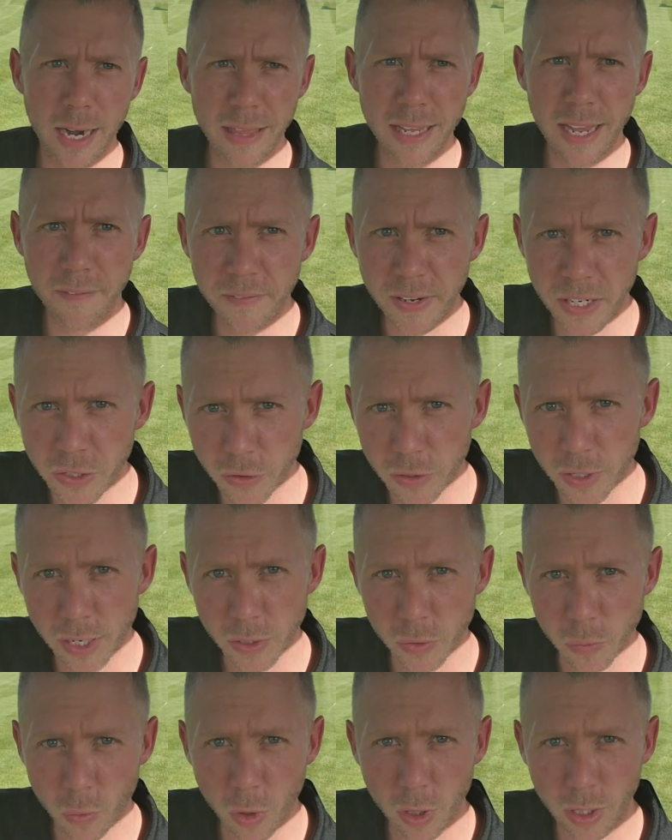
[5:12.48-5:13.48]
That feature
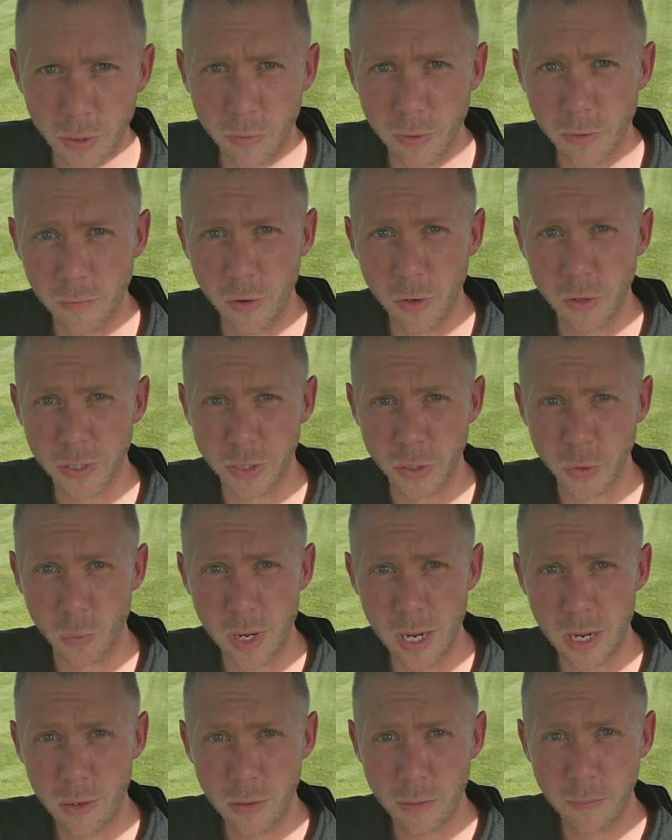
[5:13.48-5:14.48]
does work in reverse as
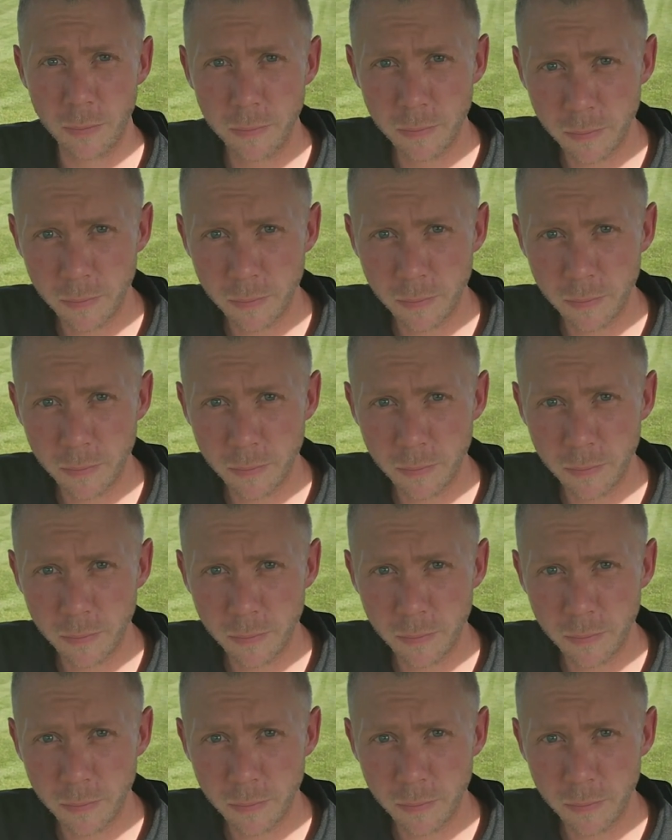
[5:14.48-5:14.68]
well.